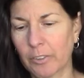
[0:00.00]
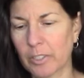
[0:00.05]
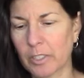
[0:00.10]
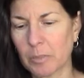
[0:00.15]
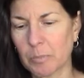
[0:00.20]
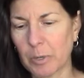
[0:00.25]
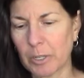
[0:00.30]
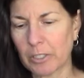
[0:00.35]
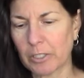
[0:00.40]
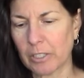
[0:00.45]

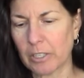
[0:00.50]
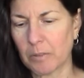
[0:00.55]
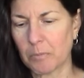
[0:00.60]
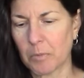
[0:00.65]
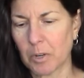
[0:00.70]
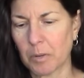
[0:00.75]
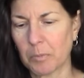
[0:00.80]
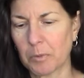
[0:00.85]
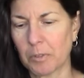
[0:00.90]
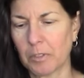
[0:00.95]
especially a
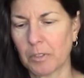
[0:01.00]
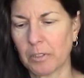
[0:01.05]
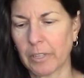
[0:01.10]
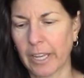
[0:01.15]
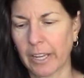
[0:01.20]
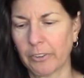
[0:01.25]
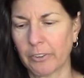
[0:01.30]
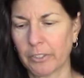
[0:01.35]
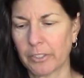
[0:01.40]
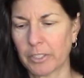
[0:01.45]
marble
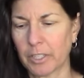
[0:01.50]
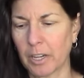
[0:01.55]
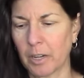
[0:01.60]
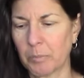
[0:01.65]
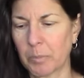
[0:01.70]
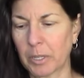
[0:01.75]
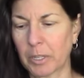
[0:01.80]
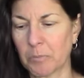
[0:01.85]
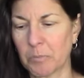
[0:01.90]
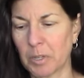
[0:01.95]

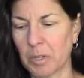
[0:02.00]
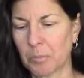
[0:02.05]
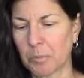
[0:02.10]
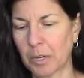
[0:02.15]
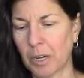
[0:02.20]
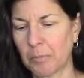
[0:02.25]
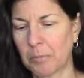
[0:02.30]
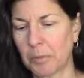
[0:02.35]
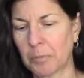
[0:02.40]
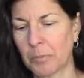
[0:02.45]
countertop, it can be a
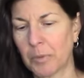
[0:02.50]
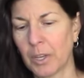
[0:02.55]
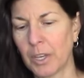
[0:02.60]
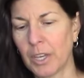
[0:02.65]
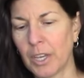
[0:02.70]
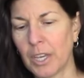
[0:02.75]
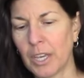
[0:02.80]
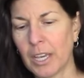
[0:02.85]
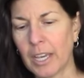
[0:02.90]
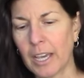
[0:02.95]
problem.
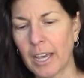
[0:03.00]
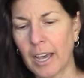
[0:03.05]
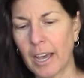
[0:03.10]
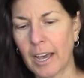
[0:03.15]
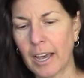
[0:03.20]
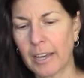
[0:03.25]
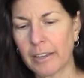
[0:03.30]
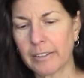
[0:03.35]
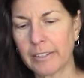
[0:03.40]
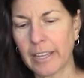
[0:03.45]

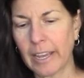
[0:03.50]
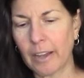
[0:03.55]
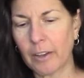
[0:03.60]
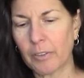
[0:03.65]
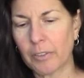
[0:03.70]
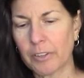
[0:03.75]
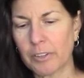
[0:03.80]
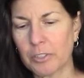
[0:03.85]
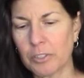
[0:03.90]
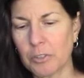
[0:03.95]
Uh,
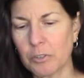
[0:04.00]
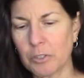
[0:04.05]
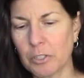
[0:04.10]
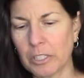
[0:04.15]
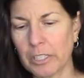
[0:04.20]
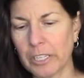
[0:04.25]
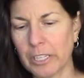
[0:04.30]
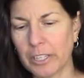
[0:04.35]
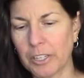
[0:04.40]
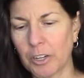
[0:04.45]
now, there's
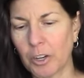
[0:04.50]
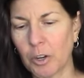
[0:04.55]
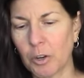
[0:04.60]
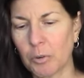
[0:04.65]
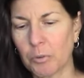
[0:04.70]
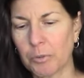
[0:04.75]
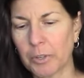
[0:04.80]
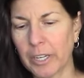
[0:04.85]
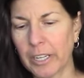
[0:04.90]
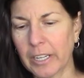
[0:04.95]
usually an
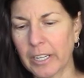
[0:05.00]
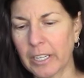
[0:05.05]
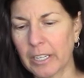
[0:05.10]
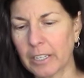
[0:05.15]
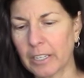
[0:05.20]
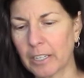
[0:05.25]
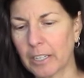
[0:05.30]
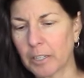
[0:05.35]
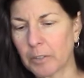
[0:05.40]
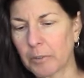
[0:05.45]

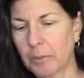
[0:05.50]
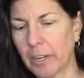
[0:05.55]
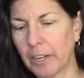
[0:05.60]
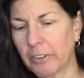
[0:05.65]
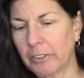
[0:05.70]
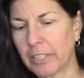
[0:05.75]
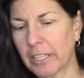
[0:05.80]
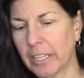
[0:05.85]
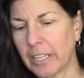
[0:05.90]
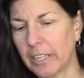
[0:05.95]
O-ring
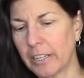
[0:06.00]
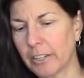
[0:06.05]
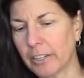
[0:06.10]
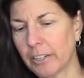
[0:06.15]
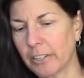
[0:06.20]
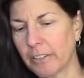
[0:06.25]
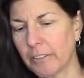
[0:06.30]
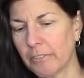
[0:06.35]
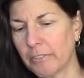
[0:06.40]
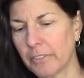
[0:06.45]
around
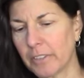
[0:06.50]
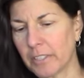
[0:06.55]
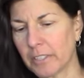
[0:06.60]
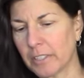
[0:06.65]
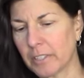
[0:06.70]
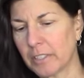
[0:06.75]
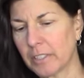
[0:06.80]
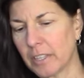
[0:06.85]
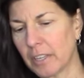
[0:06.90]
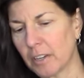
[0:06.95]
here. This
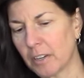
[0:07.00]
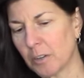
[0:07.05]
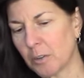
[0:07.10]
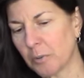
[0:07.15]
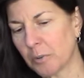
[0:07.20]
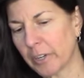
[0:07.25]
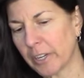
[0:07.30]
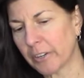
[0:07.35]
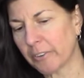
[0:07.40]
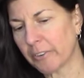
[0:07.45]
is the O-ring